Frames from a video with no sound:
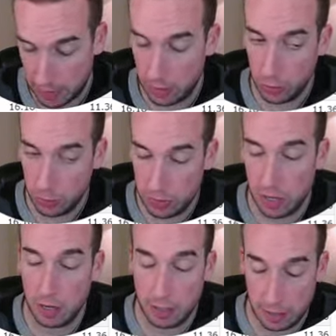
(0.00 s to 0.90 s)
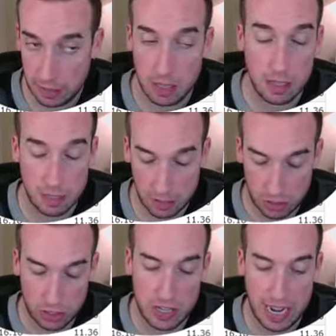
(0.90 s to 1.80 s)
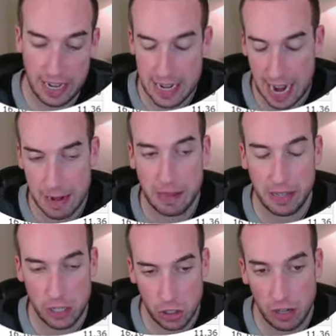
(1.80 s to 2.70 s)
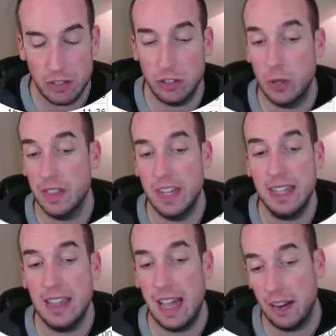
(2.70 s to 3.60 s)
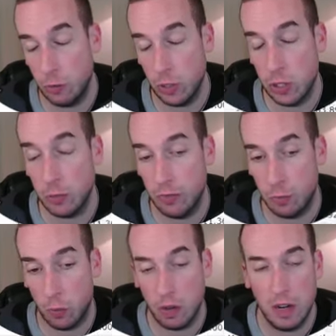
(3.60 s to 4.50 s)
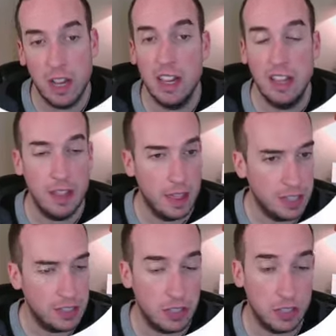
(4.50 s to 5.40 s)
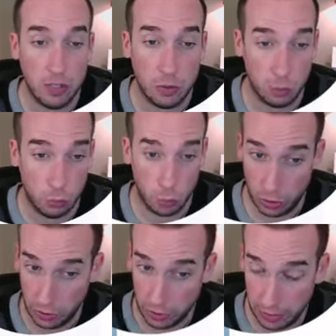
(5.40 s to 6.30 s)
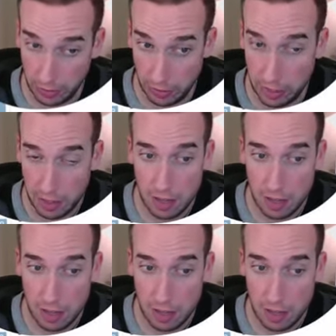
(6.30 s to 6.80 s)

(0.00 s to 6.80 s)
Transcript: They're lose. They're taking 9 million chunks. So I think at the end of 2024, this could look really good.